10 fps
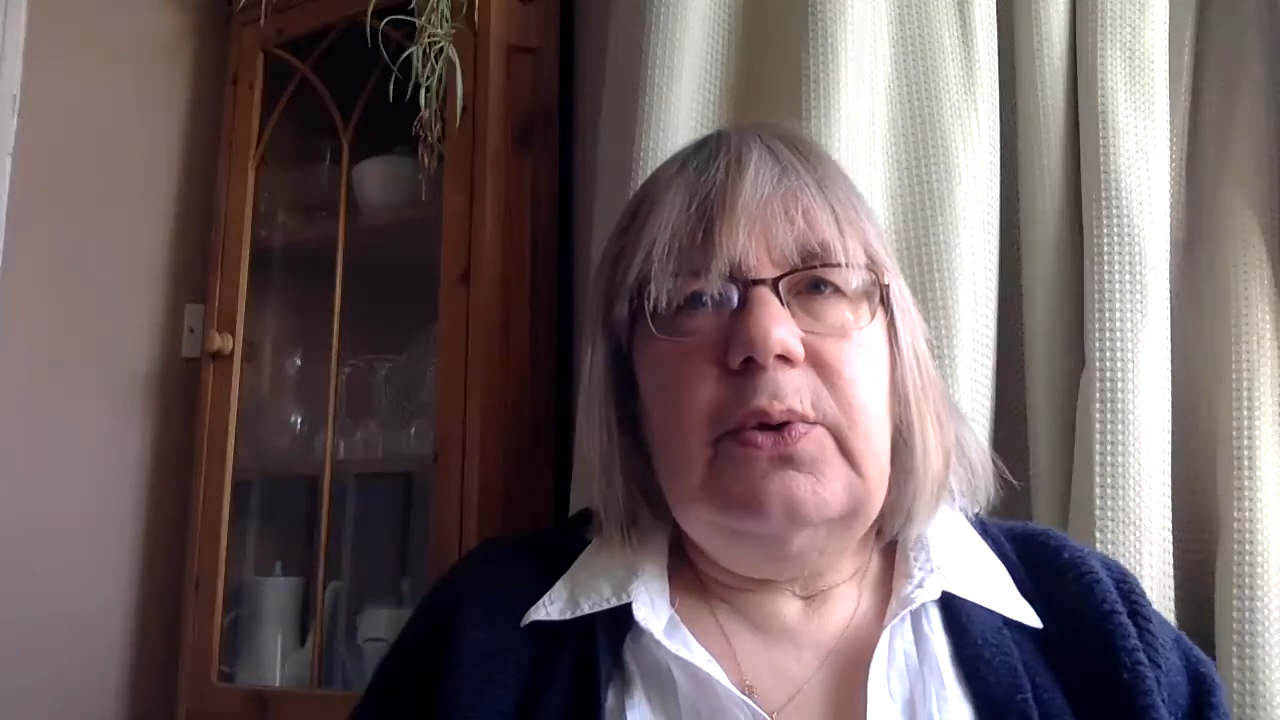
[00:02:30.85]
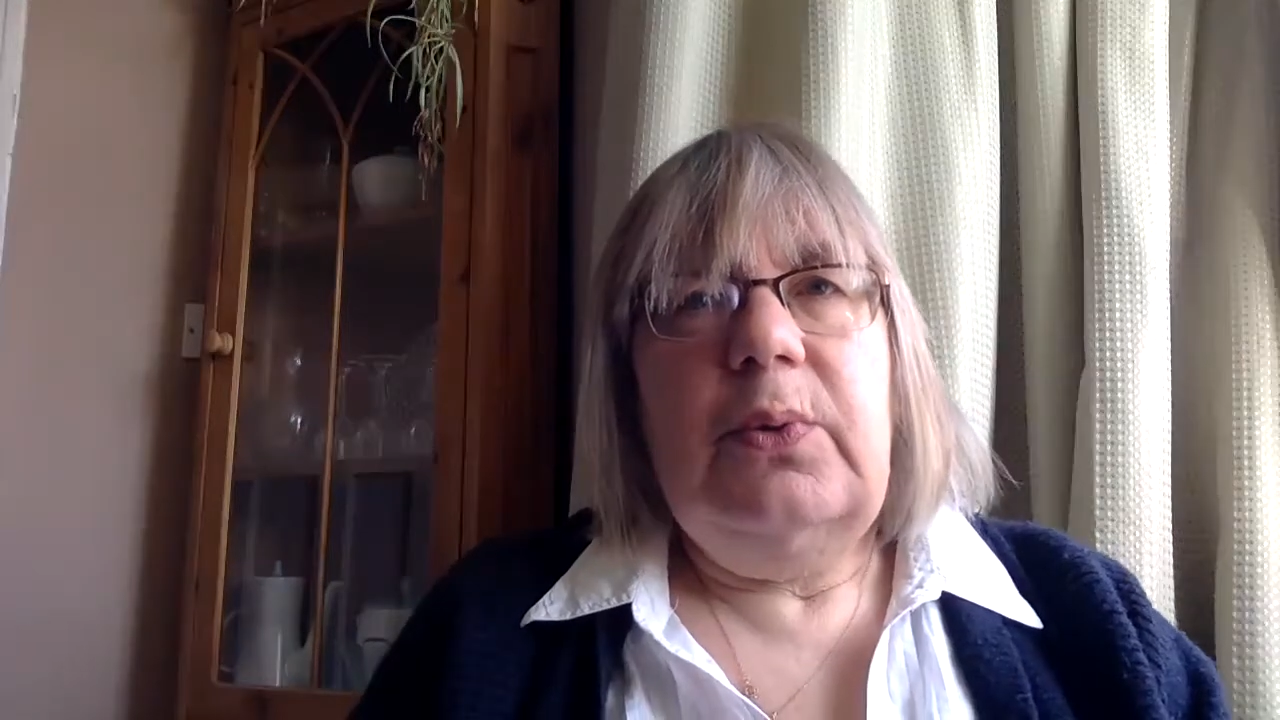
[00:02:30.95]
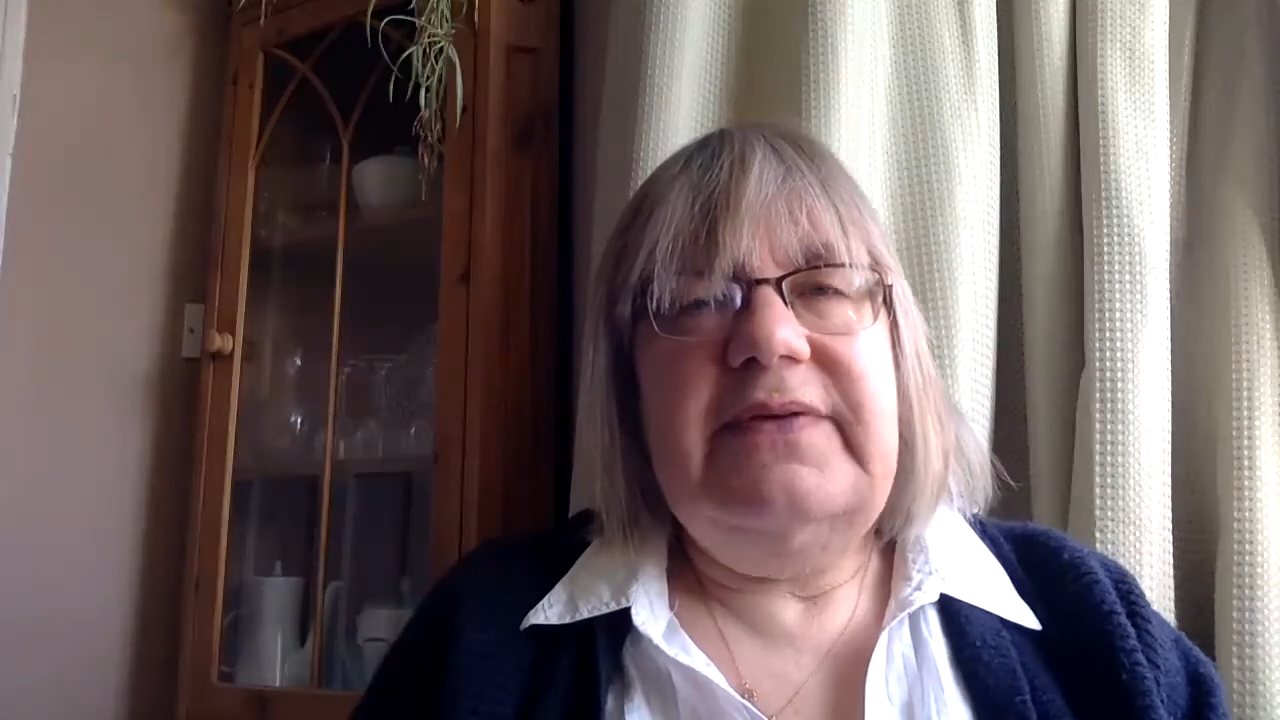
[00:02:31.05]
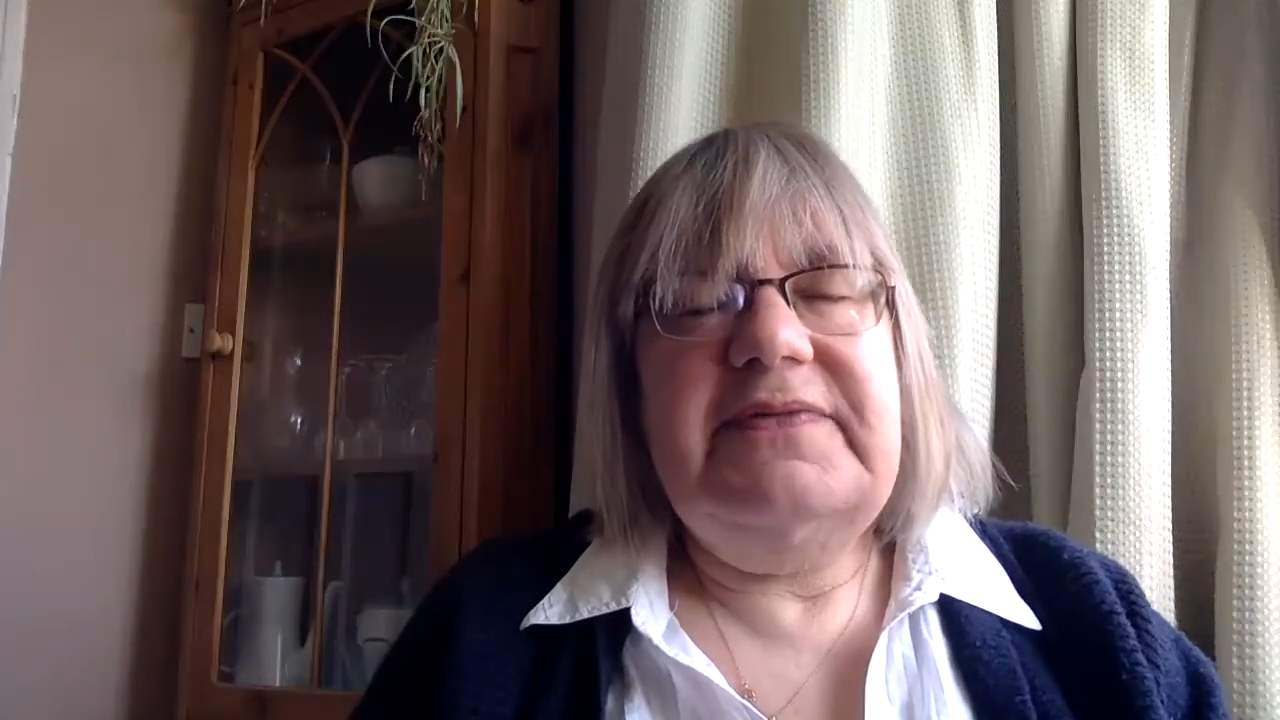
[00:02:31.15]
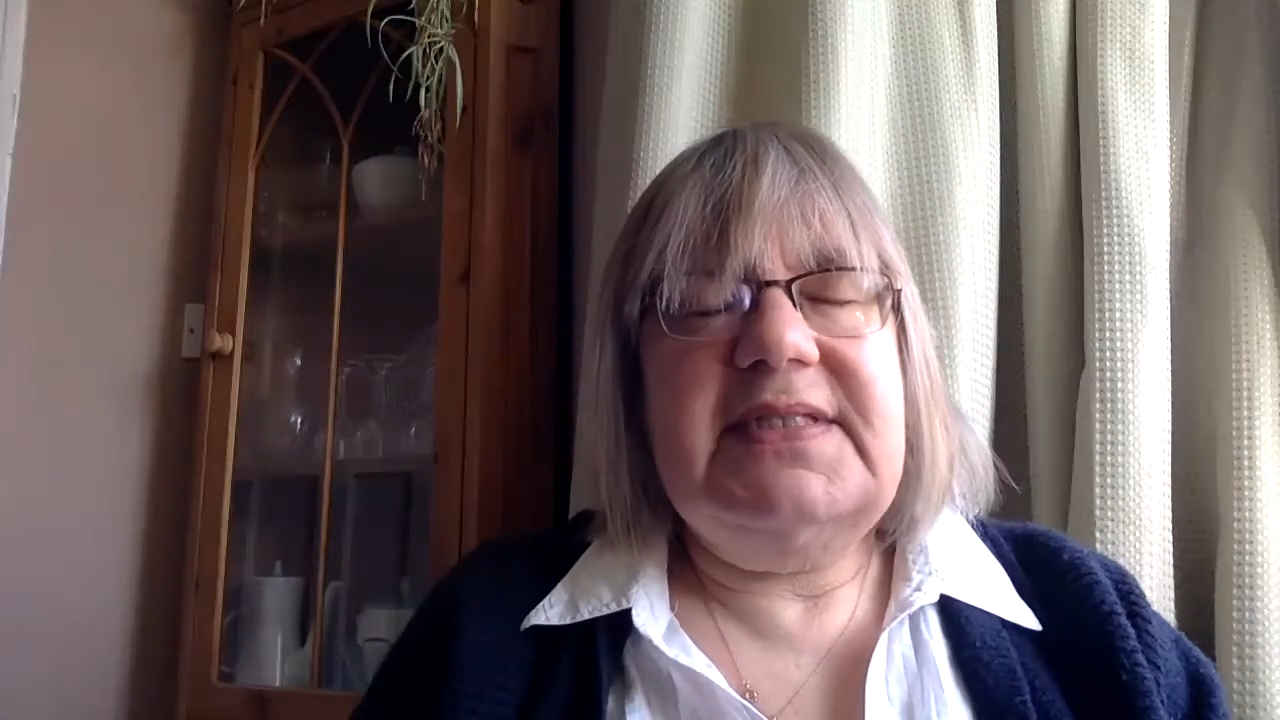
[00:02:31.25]

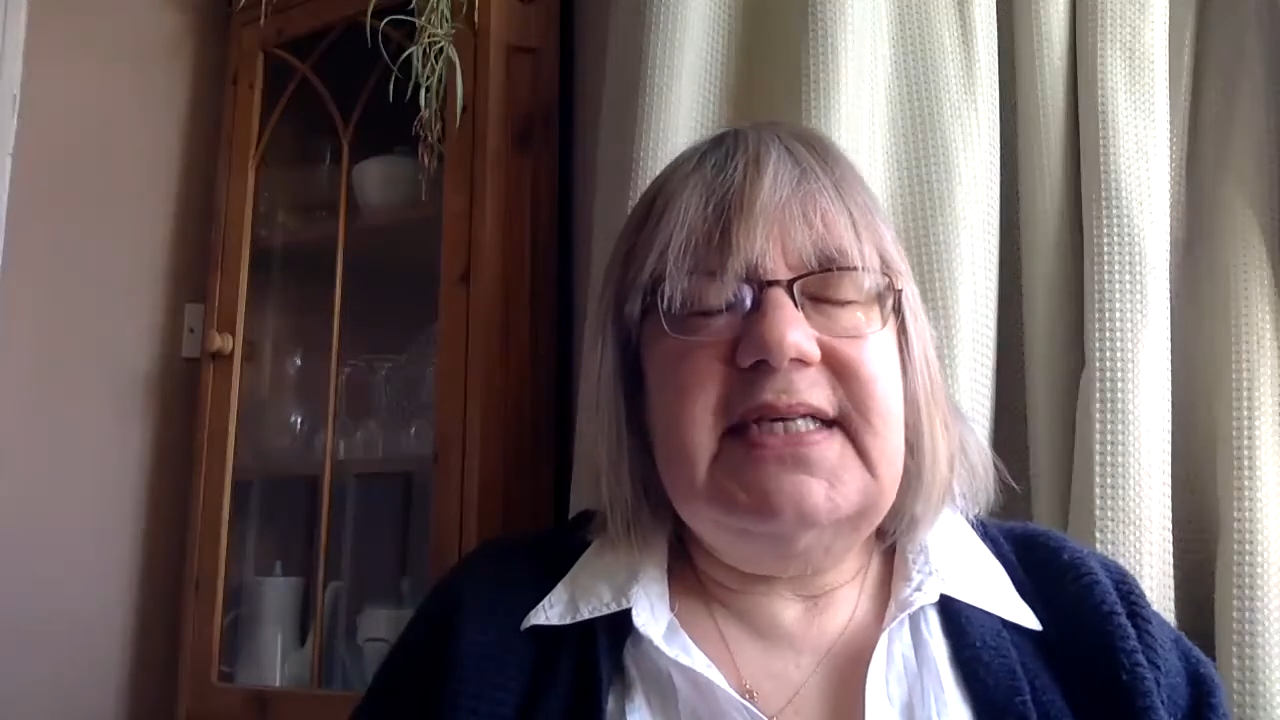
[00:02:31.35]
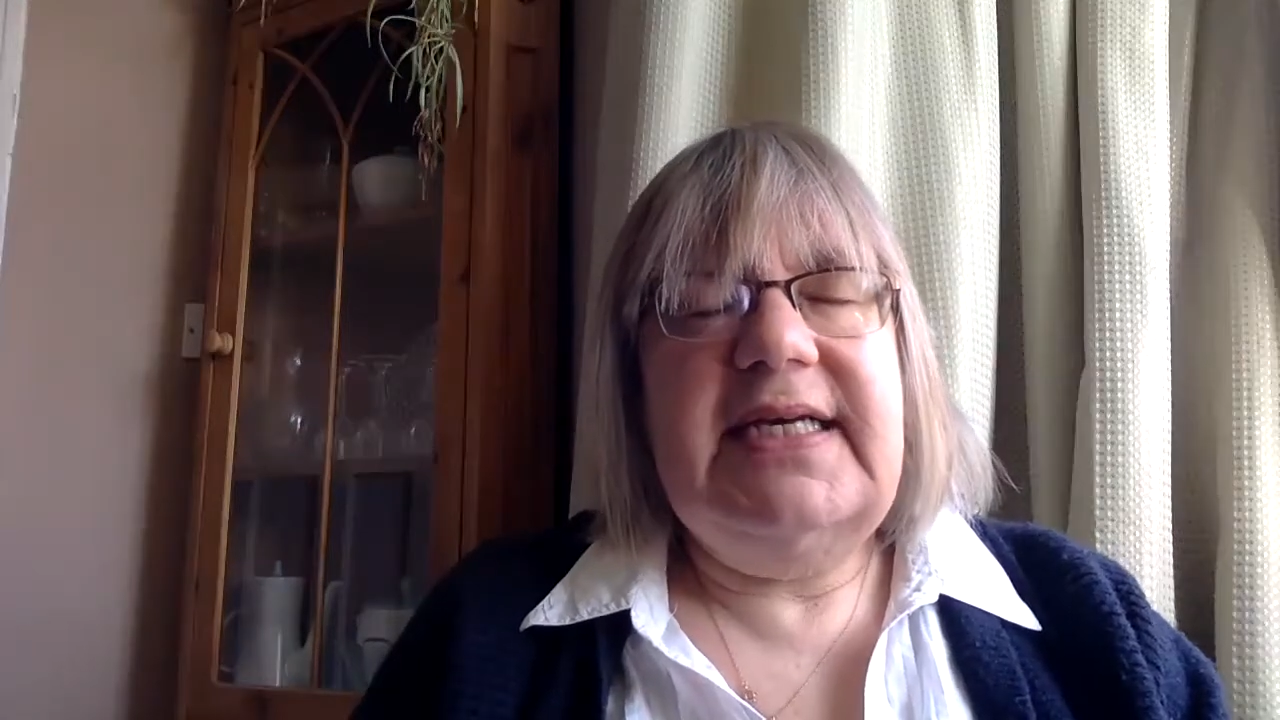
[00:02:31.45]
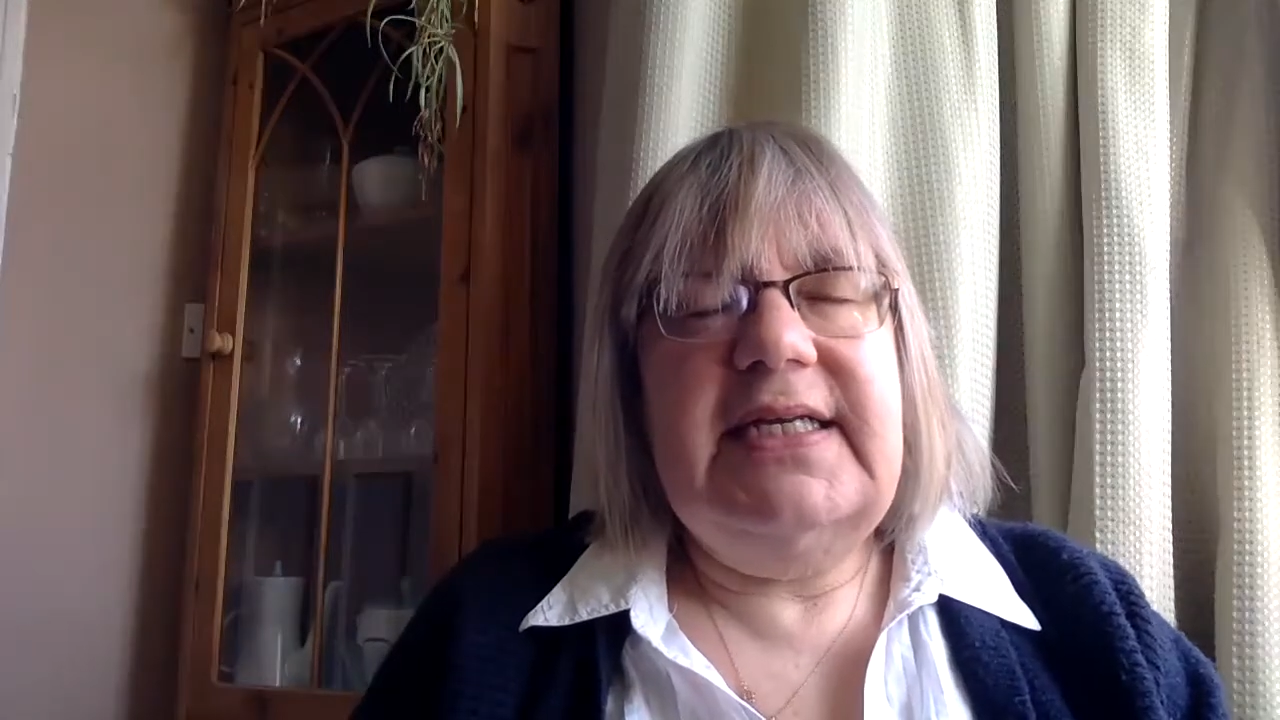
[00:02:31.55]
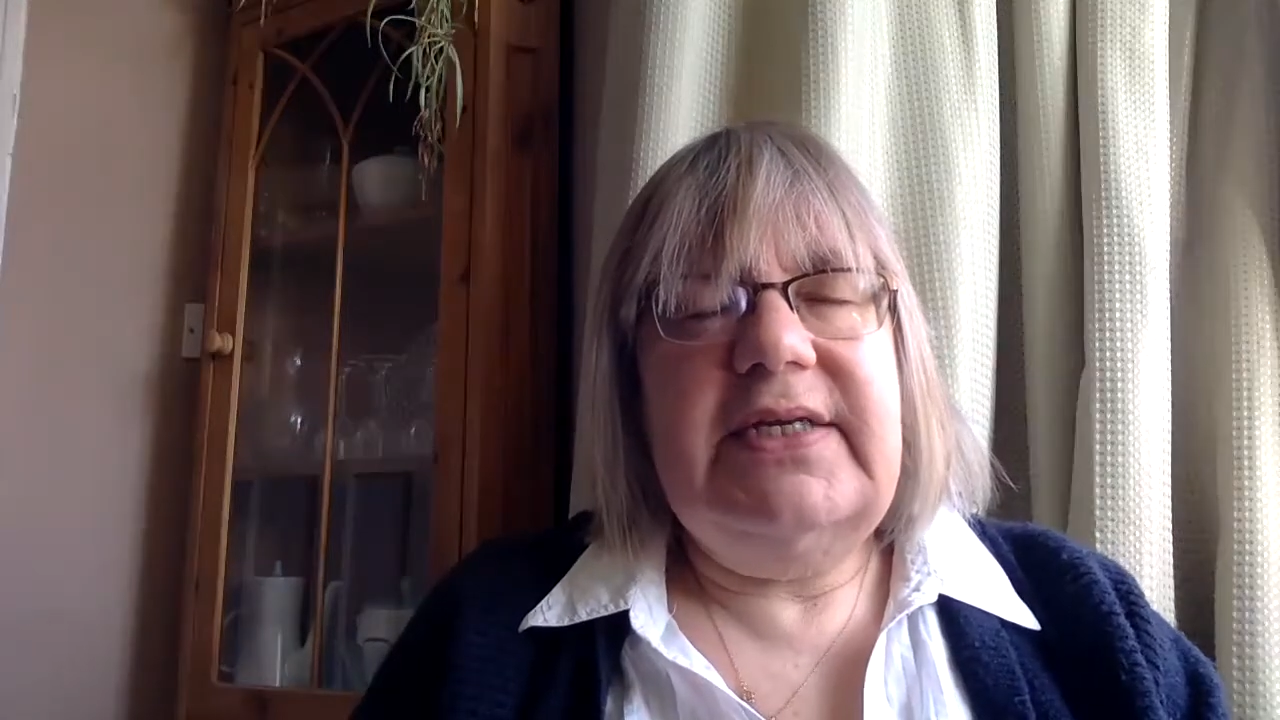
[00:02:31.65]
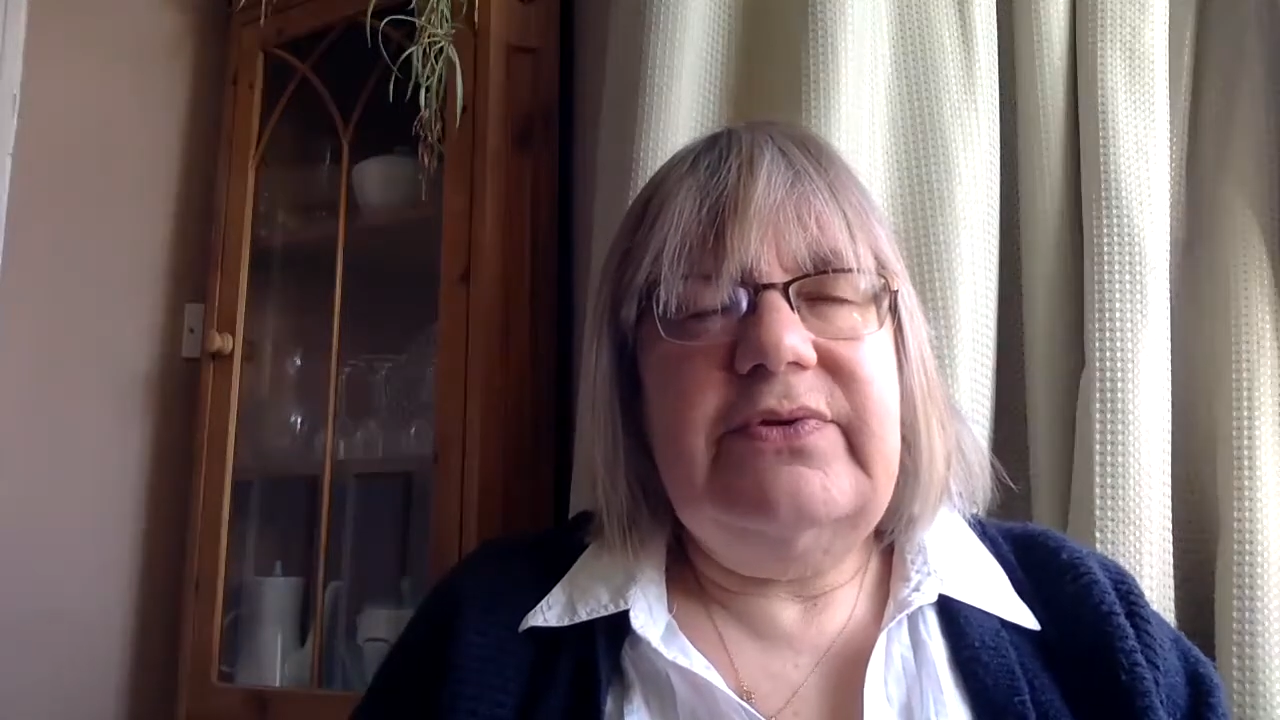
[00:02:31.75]
We've
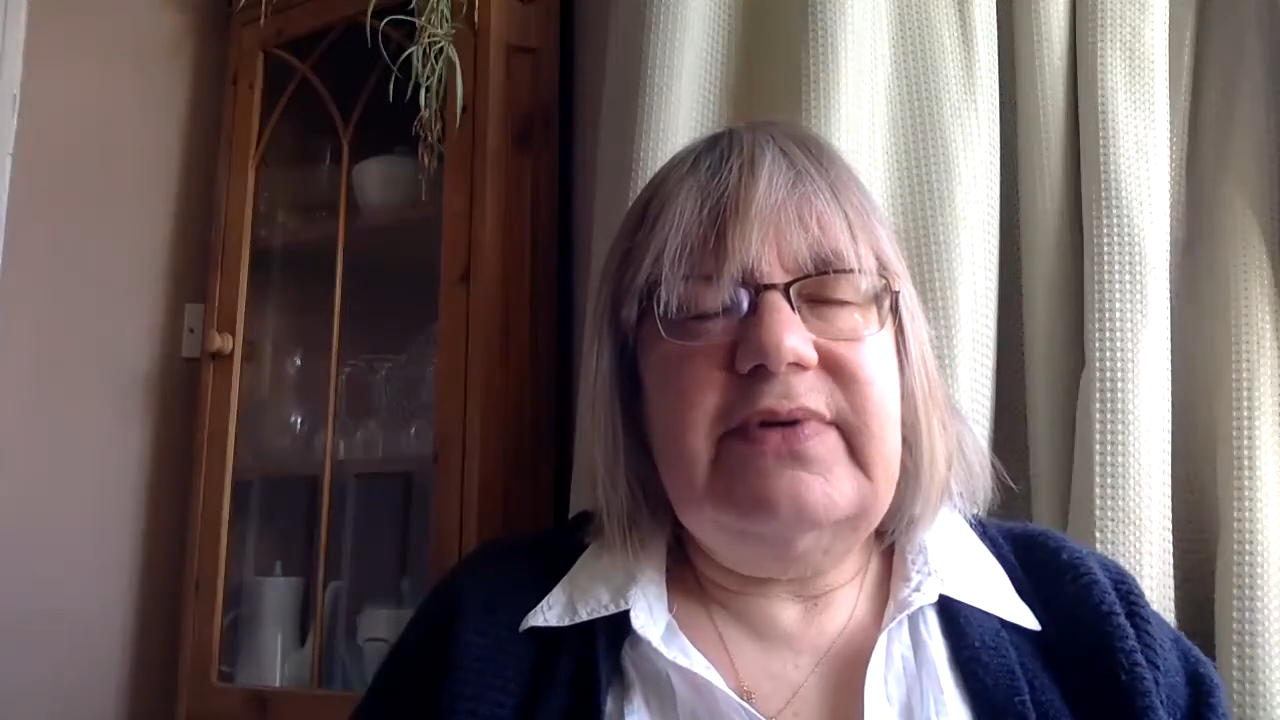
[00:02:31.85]
seen in